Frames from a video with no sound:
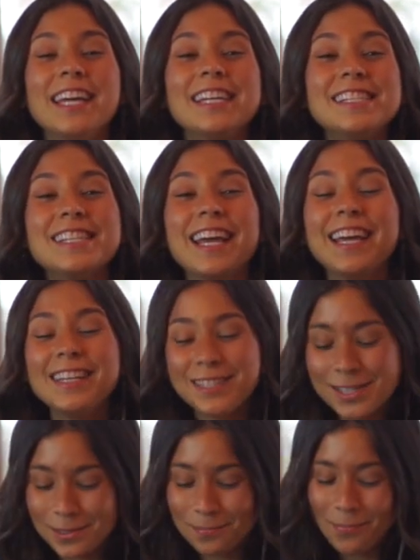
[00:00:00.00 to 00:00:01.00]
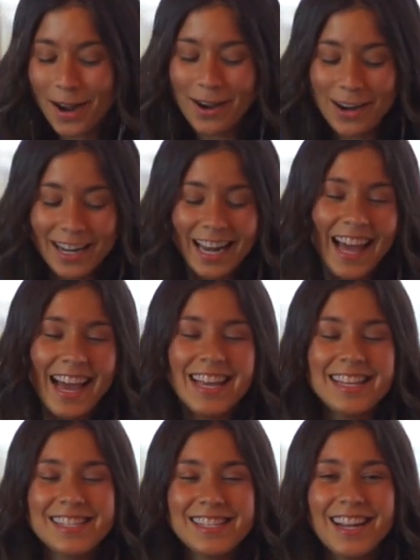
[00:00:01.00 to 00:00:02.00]
is a
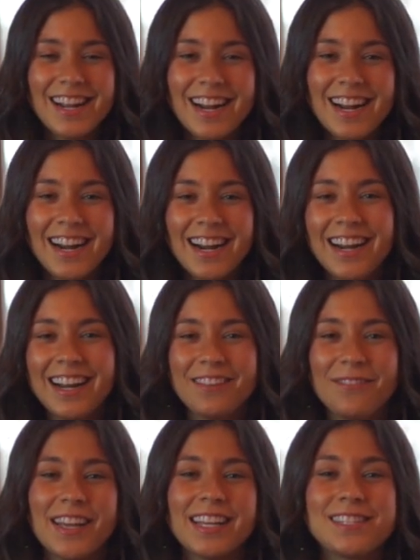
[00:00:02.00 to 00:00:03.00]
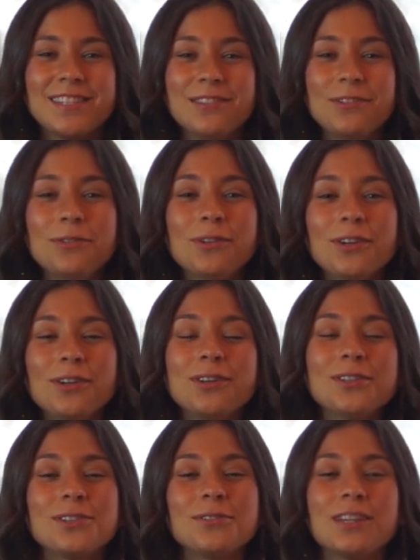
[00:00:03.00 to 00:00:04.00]
spiralizer. It makes
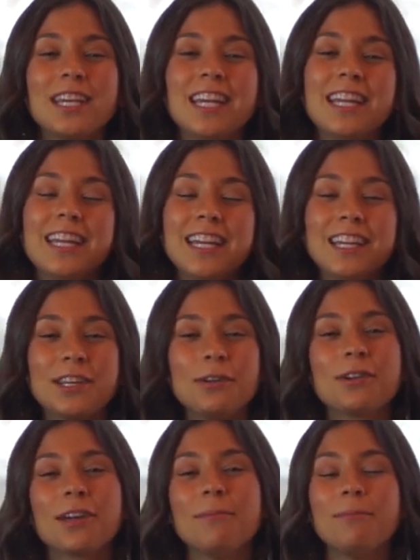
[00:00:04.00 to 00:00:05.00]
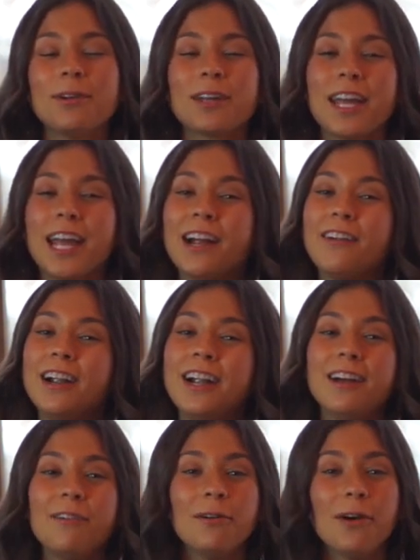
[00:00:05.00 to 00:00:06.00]
noodles, zucchini, cucumber,
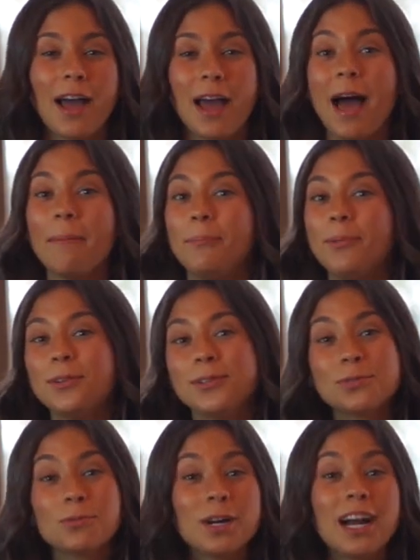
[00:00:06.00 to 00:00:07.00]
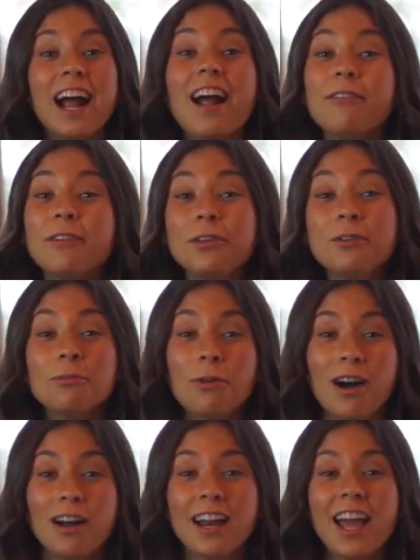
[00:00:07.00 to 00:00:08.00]
carrot, apples, whatever you
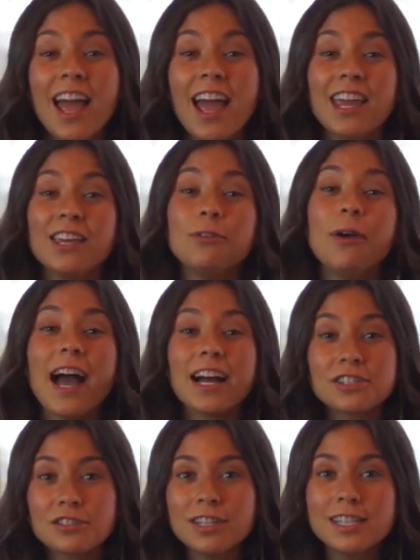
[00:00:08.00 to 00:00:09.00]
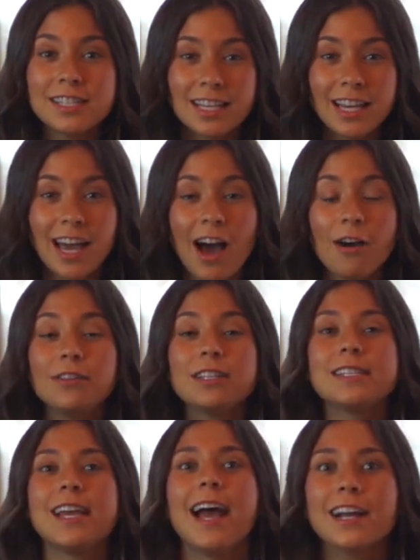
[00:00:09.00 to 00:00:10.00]
want. And you actually see how the
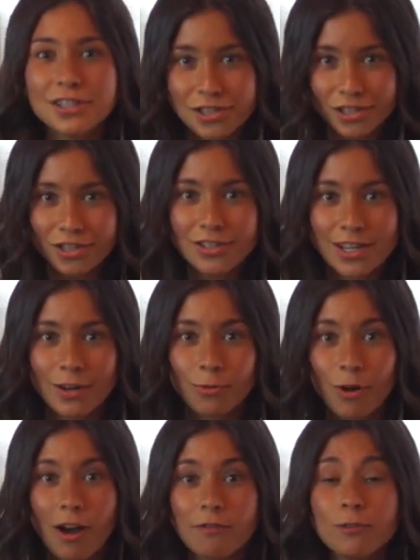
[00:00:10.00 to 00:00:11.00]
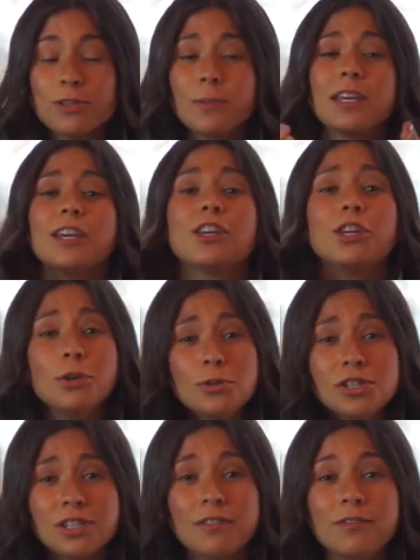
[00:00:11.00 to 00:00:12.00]
textures in raw foods make a
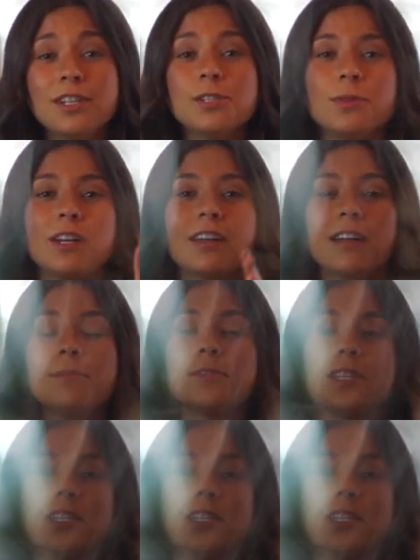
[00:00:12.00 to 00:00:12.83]
huge difference when it comes